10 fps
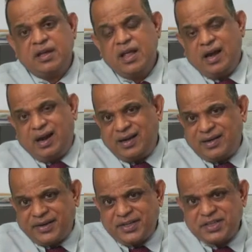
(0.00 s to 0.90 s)

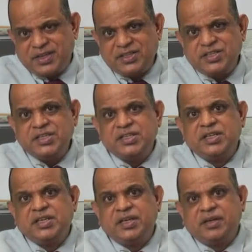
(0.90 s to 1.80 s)
alteration in
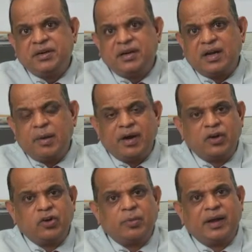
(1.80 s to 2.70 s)
GGT, gamma
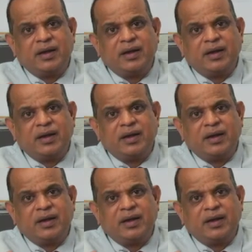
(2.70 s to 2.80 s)
glutamyl